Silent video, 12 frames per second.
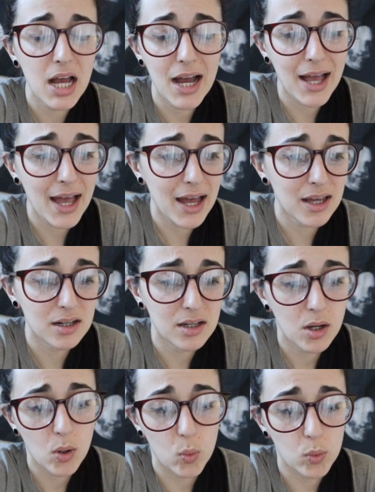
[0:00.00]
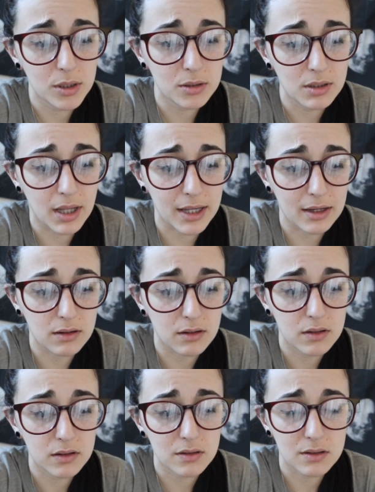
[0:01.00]
I had one like
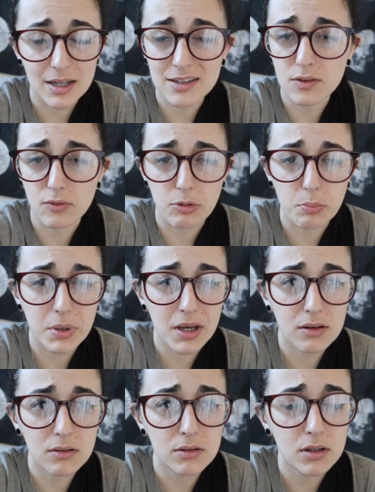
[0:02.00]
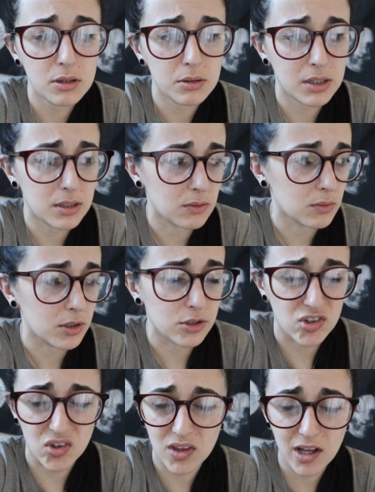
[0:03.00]
slice of a pickle. I didn't really
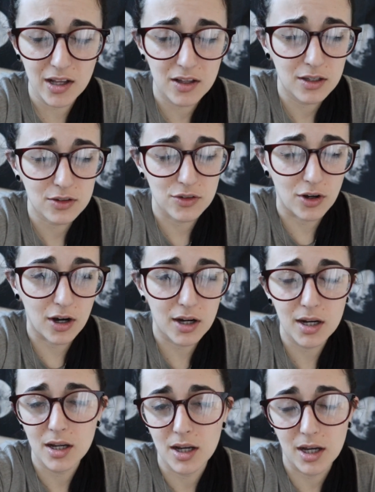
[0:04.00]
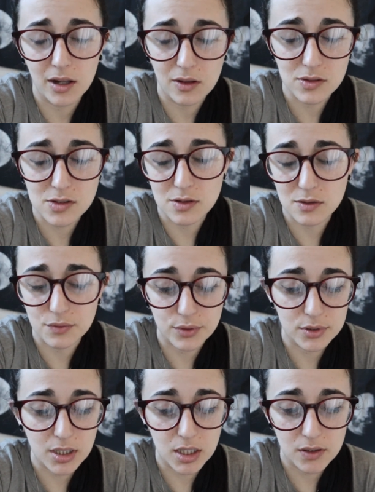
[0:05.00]
show that. Sorry, I know this is a
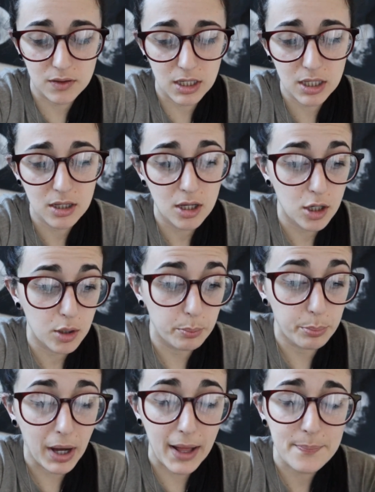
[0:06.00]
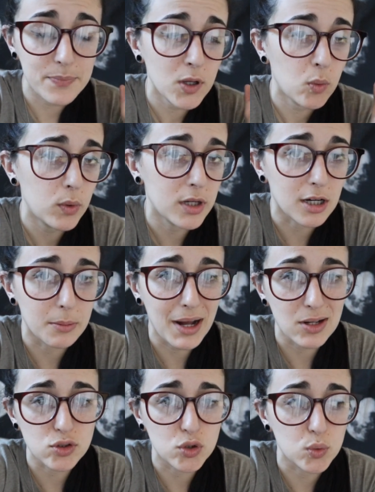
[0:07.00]
full day of eating, but we are
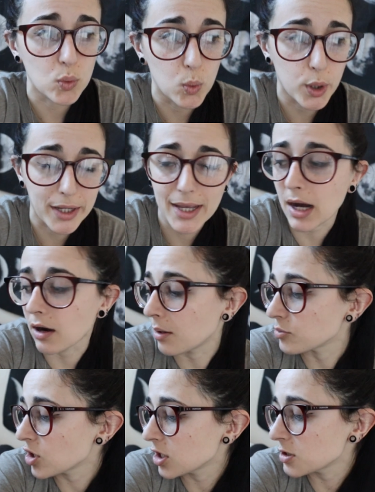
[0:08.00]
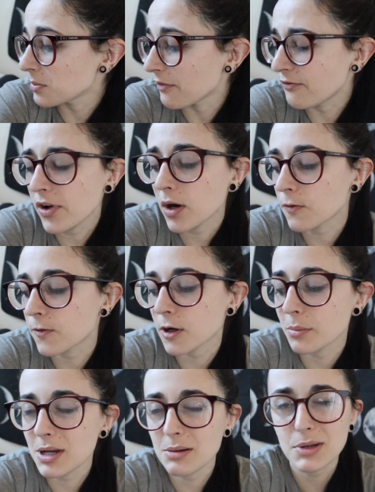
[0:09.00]
about to work out. I'm charging my phone for
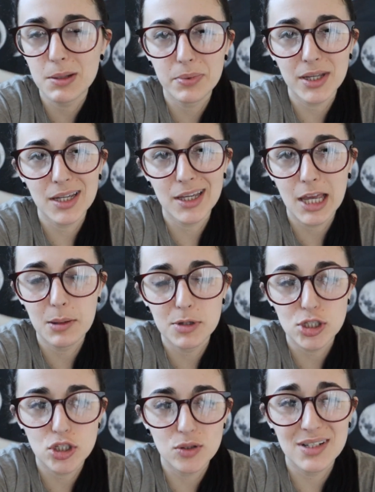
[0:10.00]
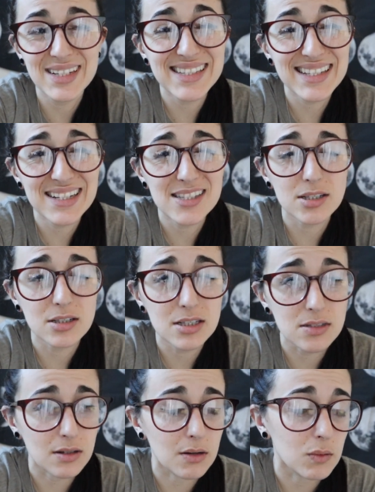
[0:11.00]
a bit, may play a game or two. It is 6:30,
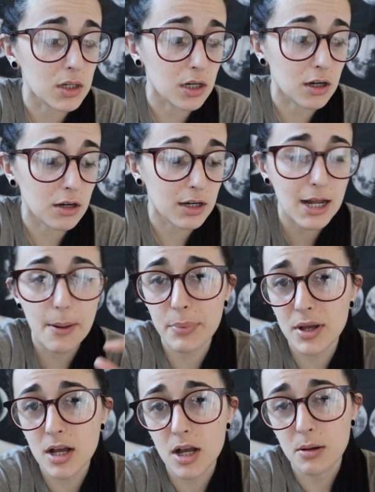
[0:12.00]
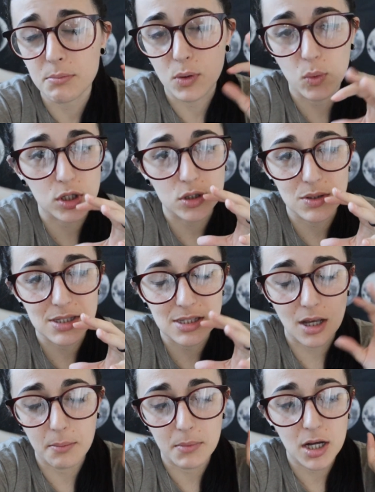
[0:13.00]
so I want to hurry up, but we're doing
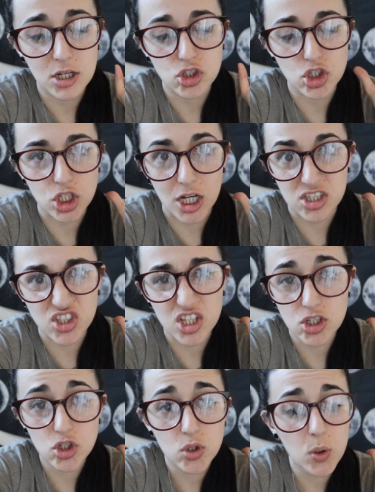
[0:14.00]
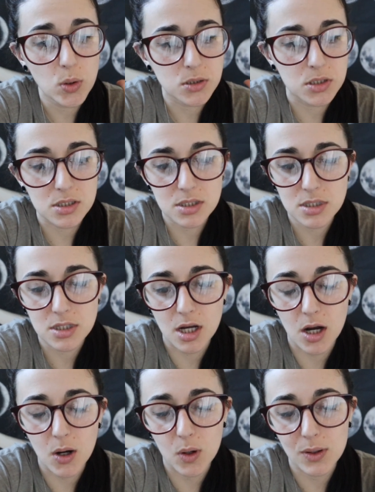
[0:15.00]
some chest and shoulders.
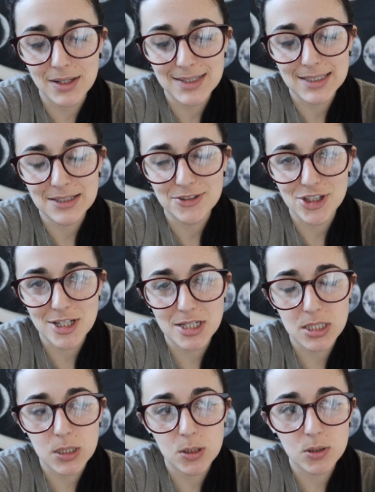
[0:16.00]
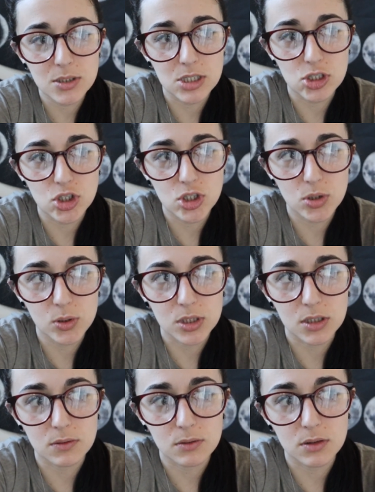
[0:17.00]
So chesticles and
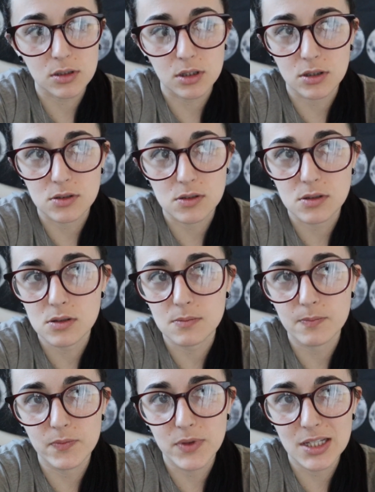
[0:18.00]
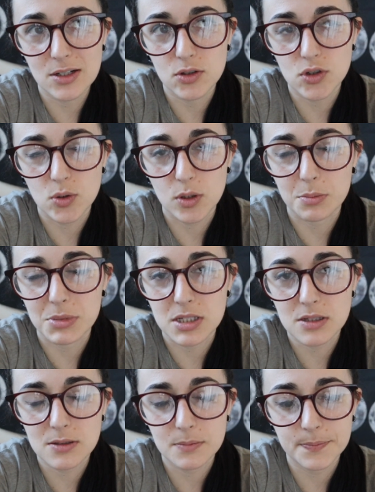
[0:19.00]
shoulder curves,
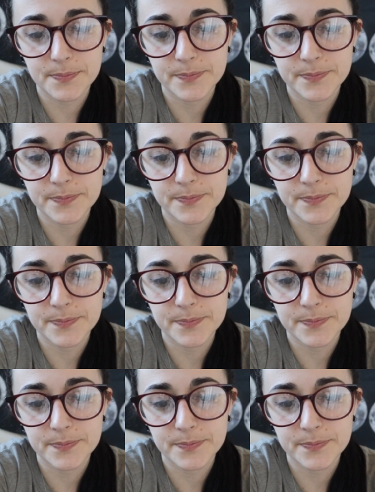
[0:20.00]
shortimus.